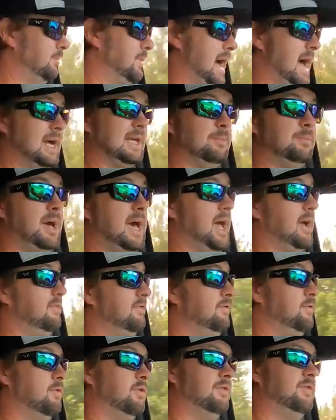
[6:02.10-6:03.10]
I can pack
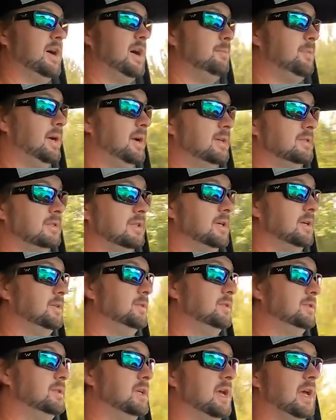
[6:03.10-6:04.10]
4 or 5 pairs of
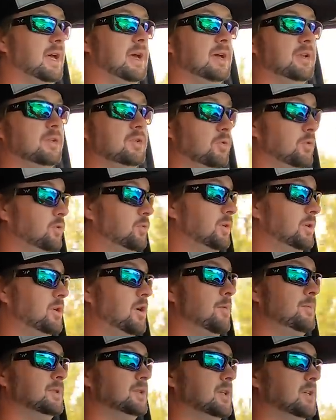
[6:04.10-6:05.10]
those, 2 or 3
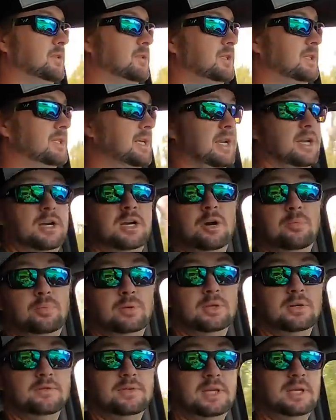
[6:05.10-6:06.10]
tournament jerseys, and a
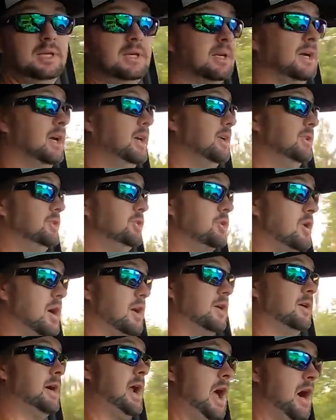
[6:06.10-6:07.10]
couple of the
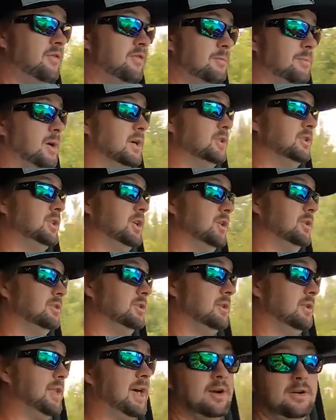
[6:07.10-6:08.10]
Striker Alpha Burr
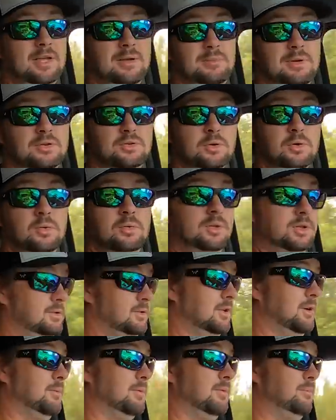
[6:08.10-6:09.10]
shirts, and that'll get me through the
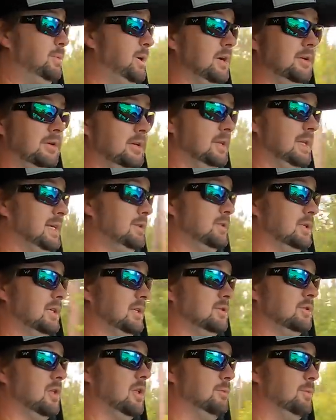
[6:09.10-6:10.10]
summer, period. That's
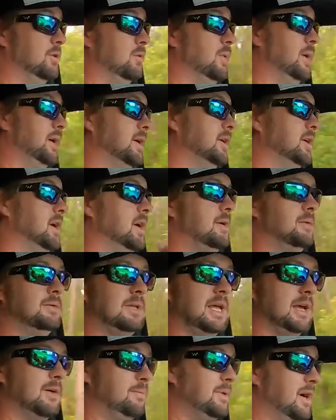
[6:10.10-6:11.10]
all I'm gonna wear.
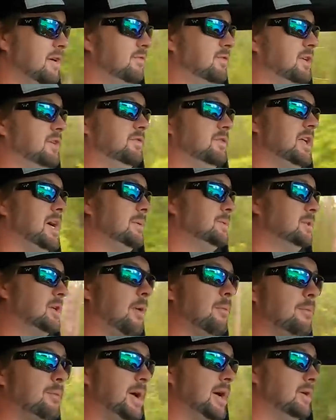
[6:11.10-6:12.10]
Take a pair of flip-flops, a
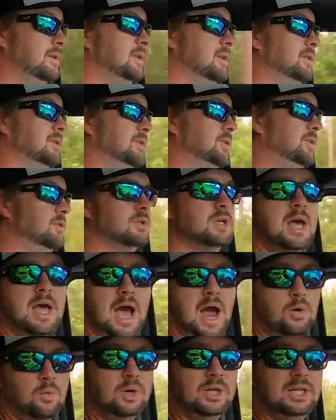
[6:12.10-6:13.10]
couple pair of tennis shoes.
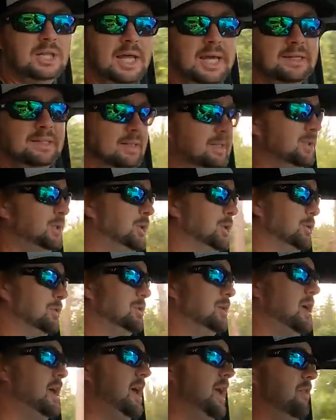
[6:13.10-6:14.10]
I really like tennis
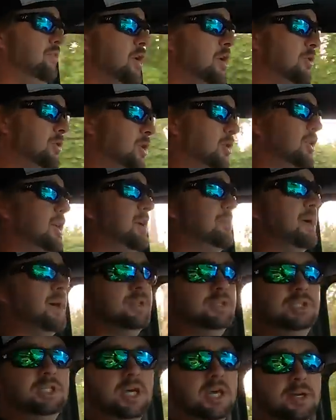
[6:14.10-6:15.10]
shoes. If y'all don't know that about
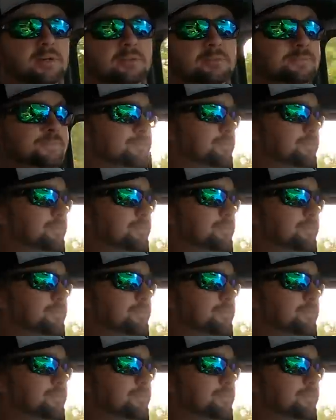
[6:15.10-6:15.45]
the channel,